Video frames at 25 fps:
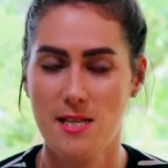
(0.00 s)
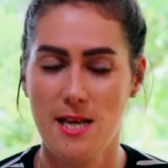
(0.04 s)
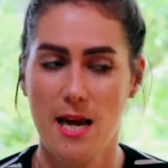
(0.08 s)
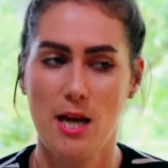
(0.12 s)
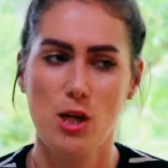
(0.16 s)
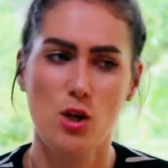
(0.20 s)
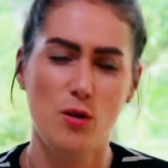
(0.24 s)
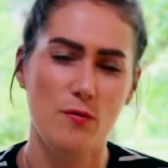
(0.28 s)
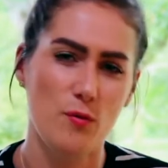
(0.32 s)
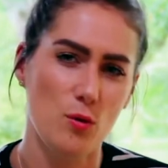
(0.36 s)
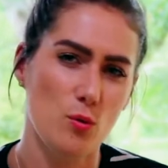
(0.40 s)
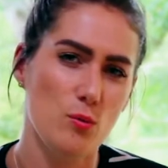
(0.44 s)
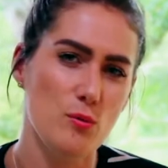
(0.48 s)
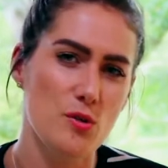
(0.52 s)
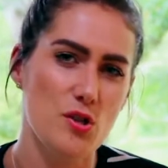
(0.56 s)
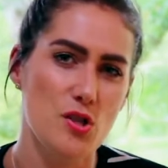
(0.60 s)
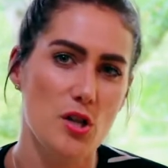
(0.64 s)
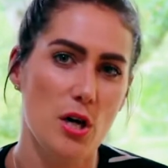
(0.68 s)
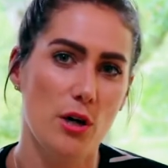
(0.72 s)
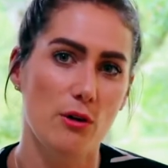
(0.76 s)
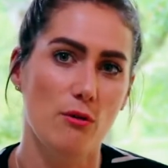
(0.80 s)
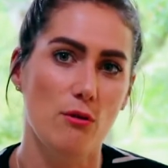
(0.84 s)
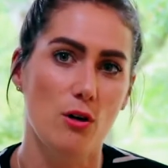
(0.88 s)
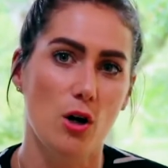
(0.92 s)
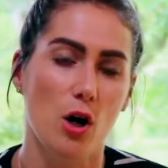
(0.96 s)
And you've also
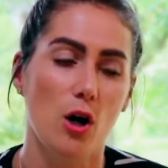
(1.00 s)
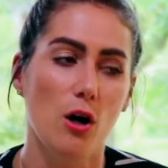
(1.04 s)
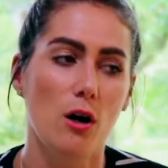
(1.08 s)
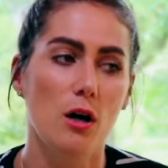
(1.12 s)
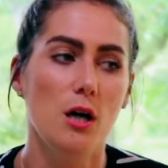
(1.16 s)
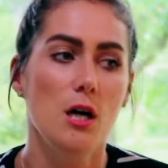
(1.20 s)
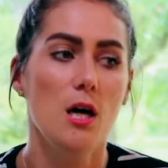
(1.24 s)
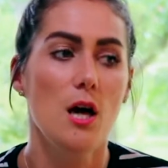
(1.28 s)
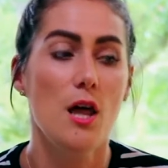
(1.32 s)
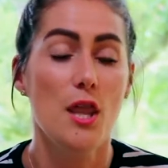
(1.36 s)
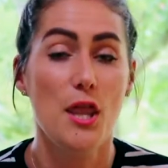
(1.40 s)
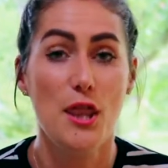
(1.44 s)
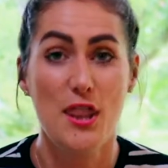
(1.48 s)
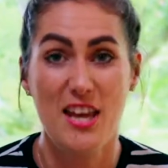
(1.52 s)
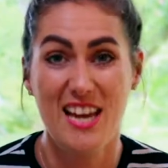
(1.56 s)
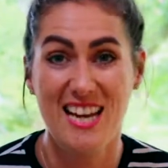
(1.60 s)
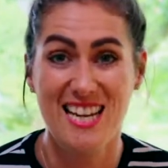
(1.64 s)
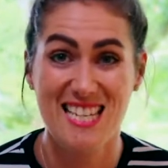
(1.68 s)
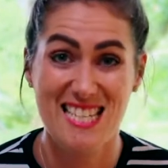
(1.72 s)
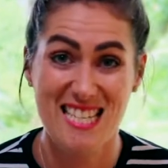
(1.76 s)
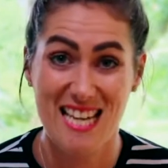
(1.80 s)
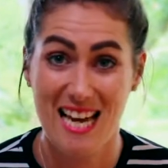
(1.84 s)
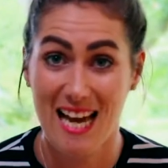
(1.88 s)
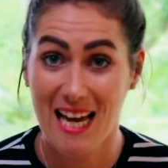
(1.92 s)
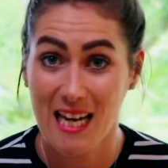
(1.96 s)
got Think
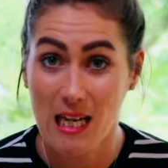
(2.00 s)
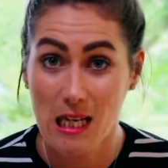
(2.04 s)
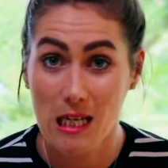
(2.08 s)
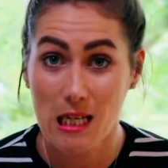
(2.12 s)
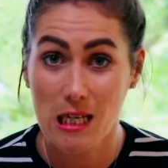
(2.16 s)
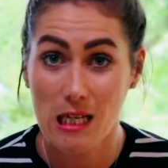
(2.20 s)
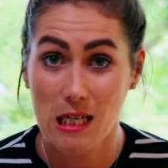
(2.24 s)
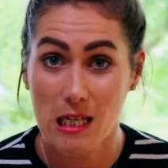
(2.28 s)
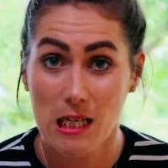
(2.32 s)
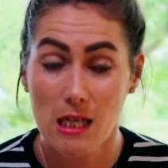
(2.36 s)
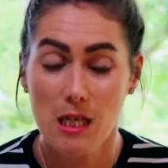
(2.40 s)
Tank.